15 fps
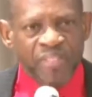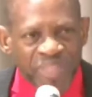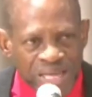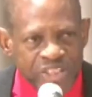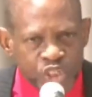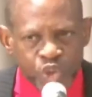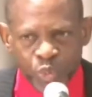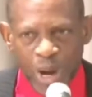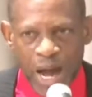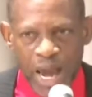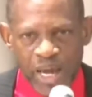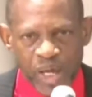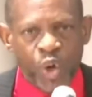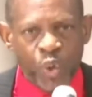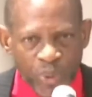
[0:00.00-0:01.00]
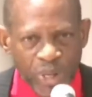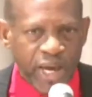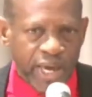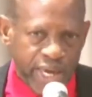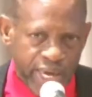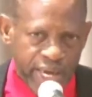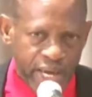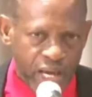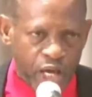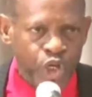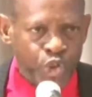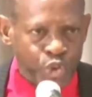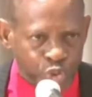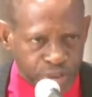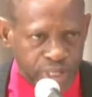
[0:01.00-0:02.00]
that is why we are here
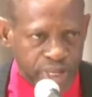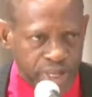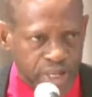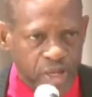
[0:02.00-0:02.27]
today,